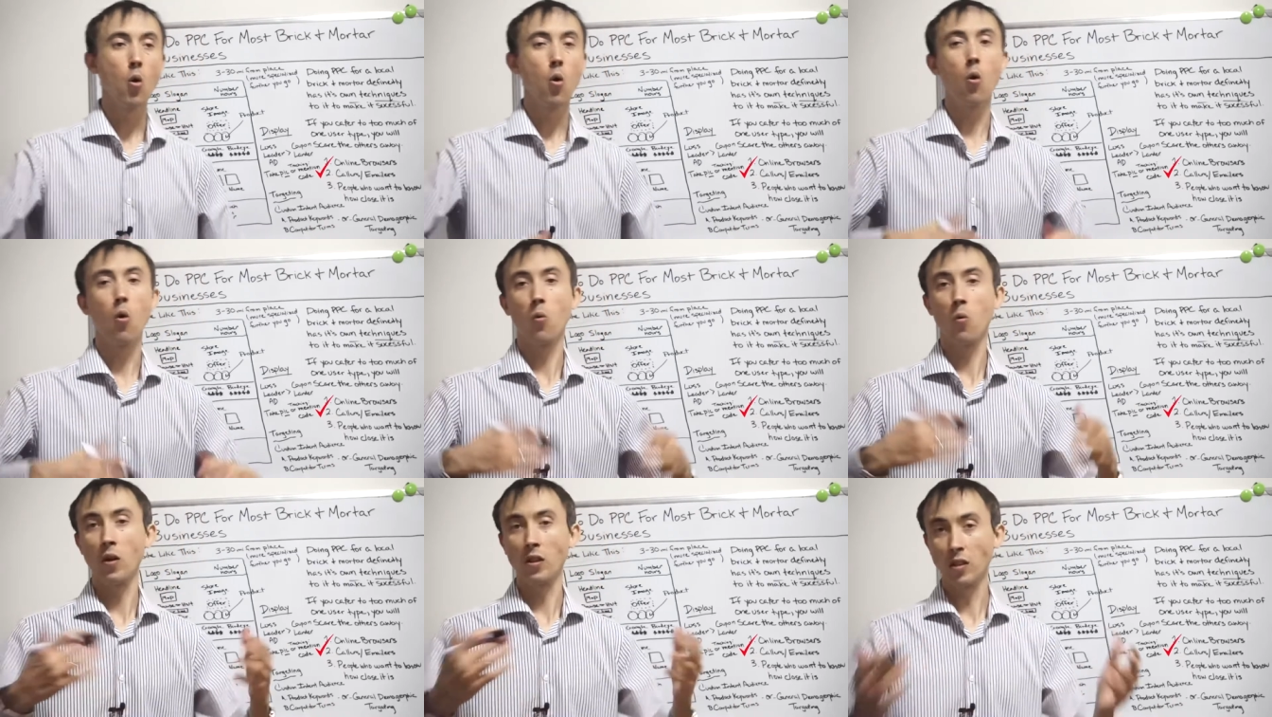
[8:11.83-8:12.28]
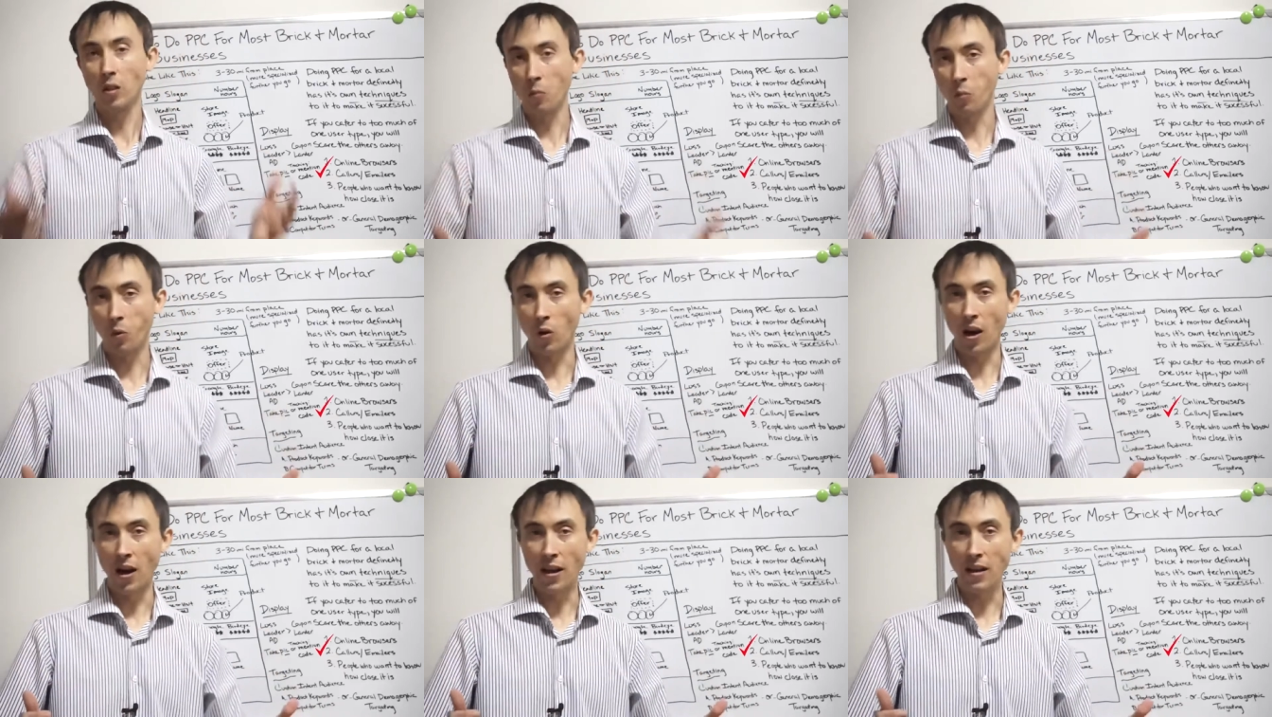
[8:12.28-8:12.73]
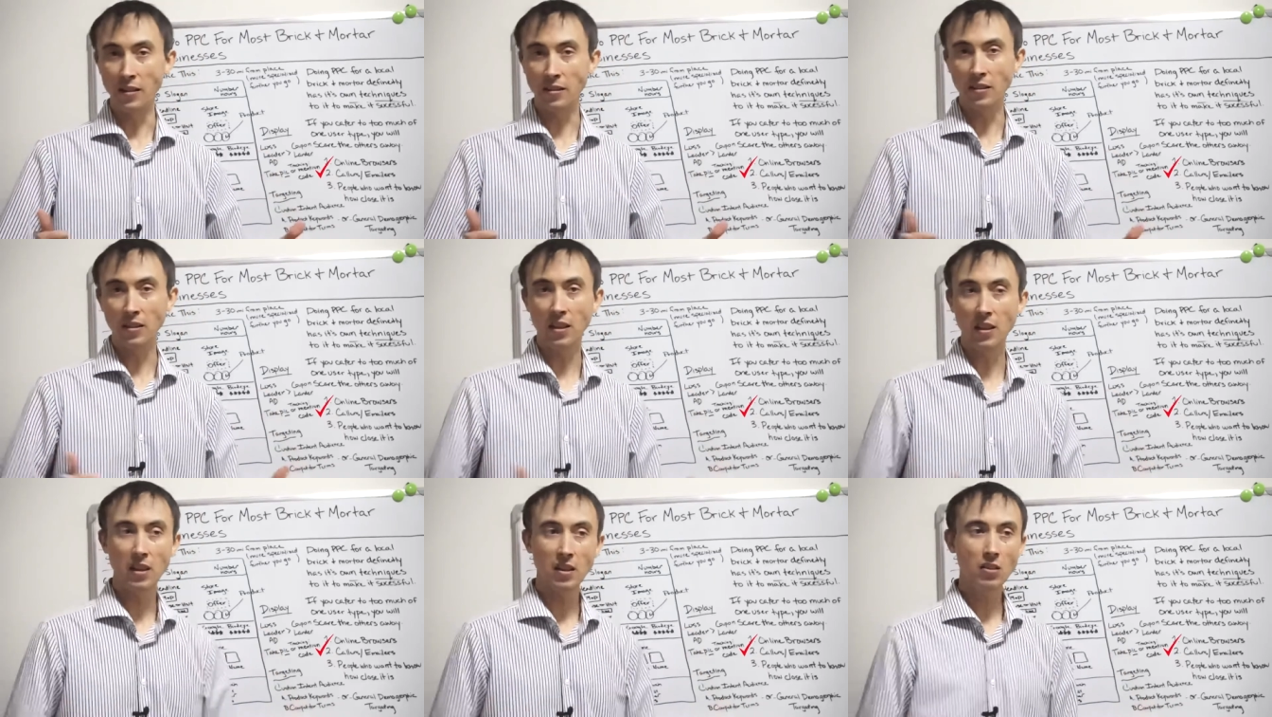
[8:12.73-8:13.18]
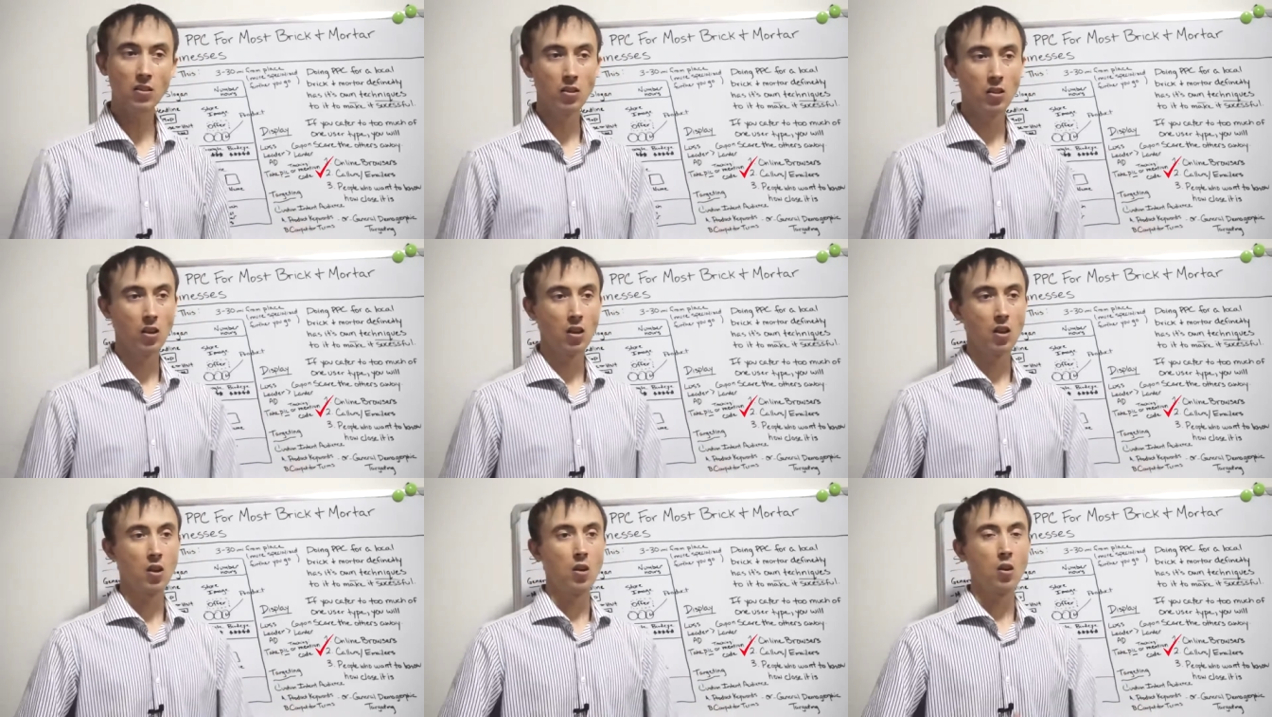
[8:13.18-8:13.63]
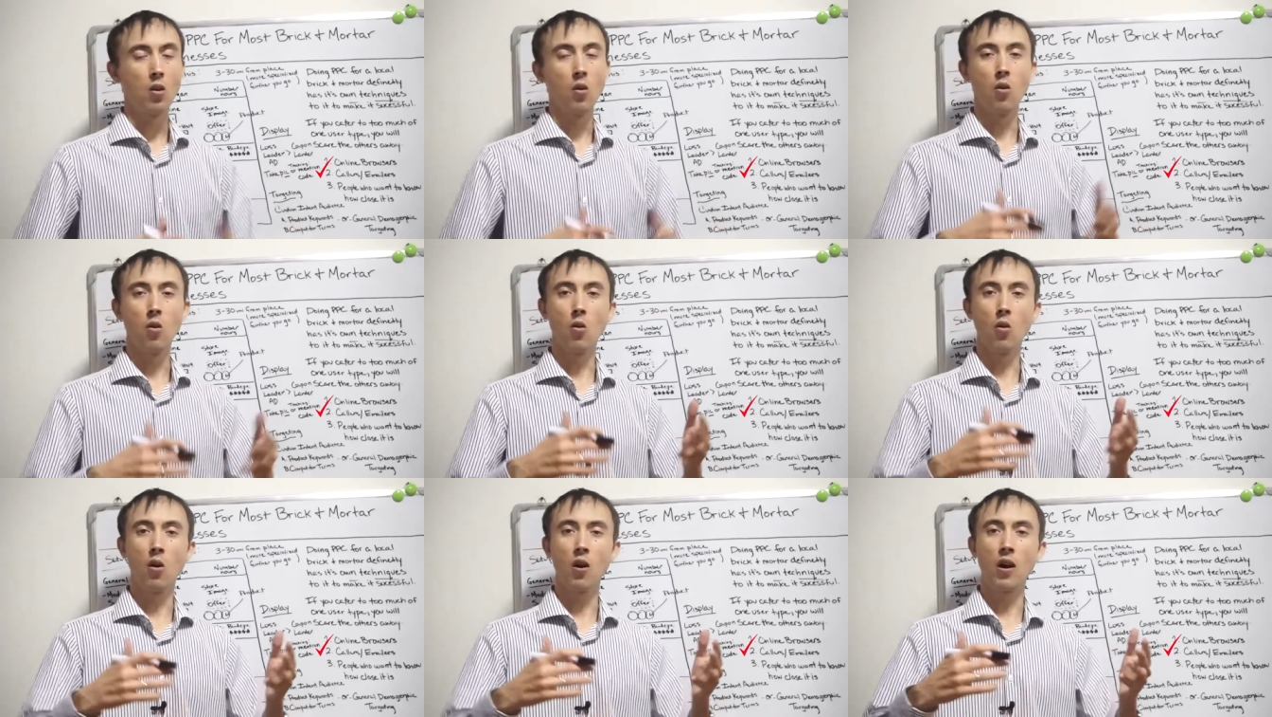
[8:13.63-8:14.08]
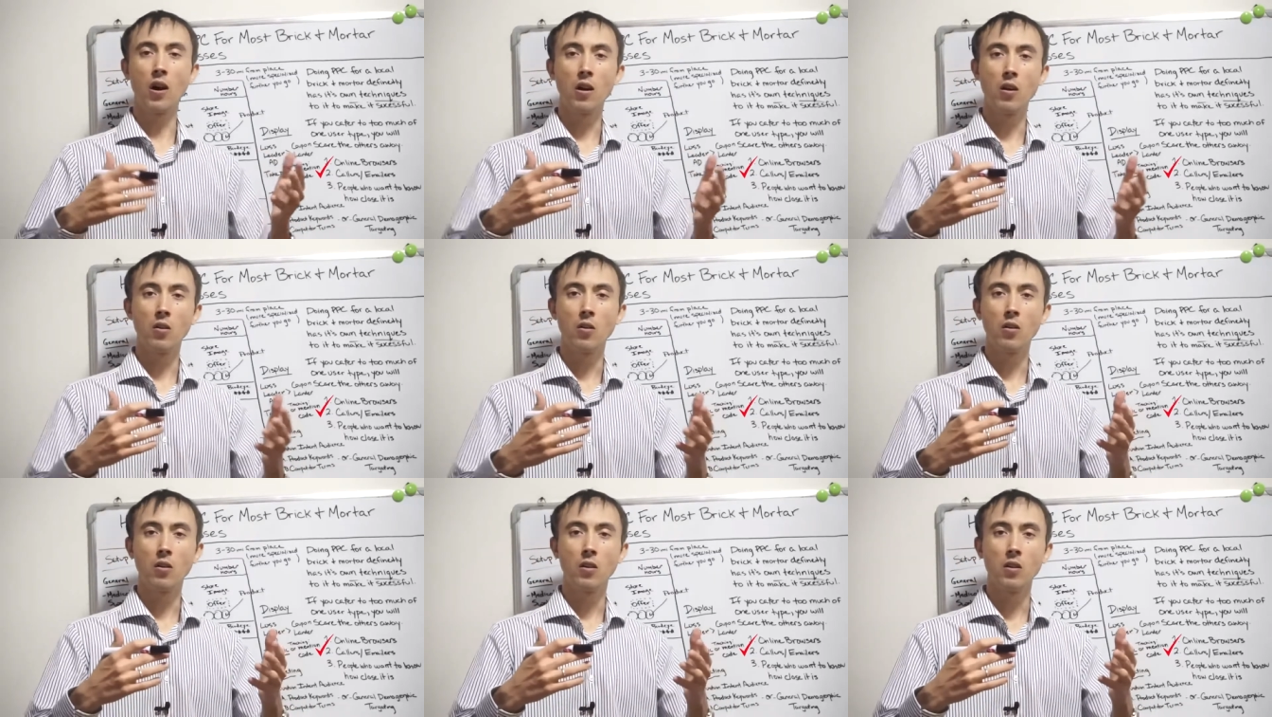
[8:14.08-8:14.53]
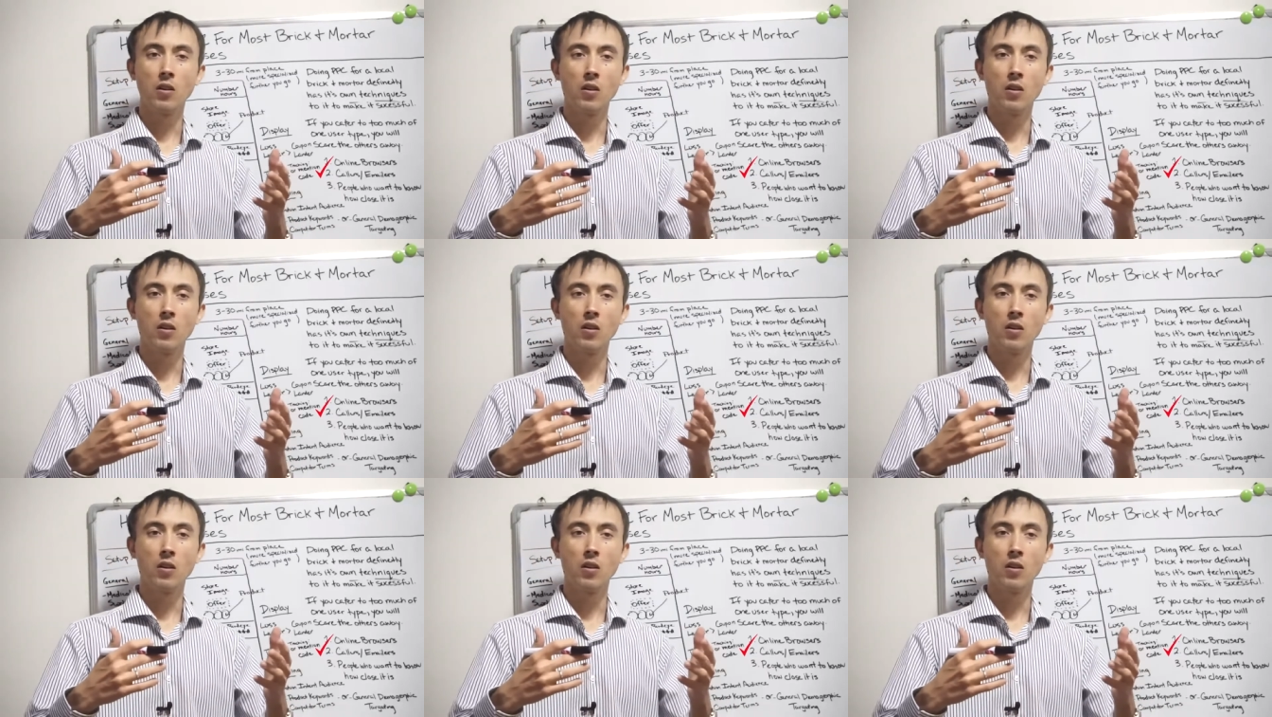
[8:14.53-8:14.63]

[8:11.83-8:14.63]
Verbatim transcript: or what the price is, or